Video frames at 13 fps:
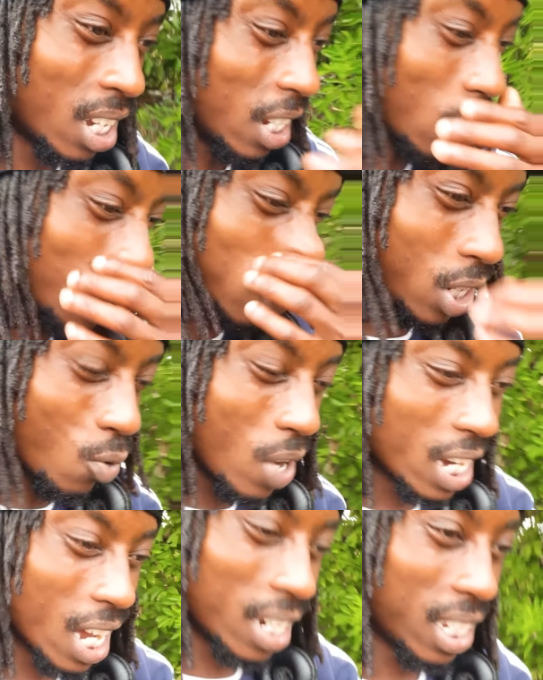You see the
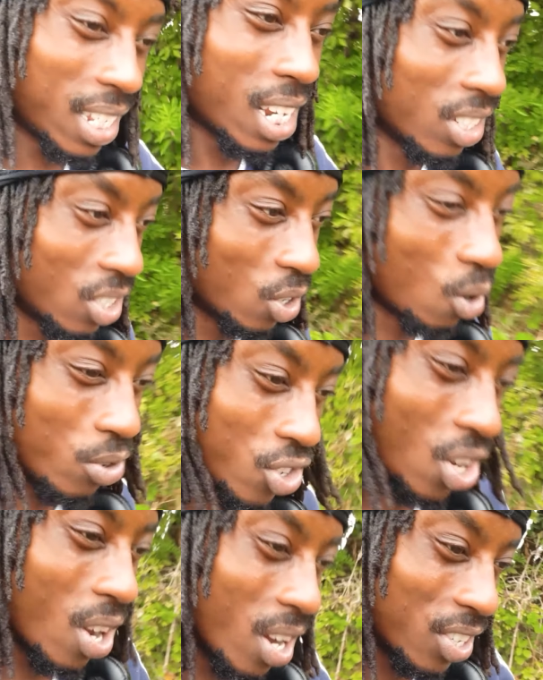way that they tell us to go
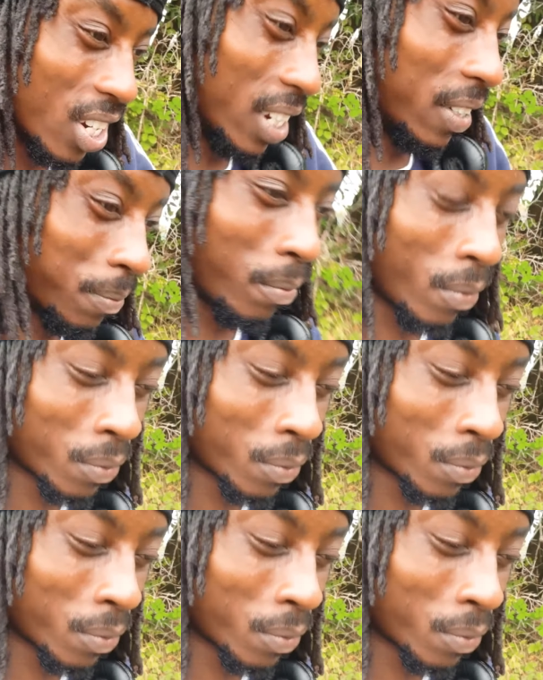church and...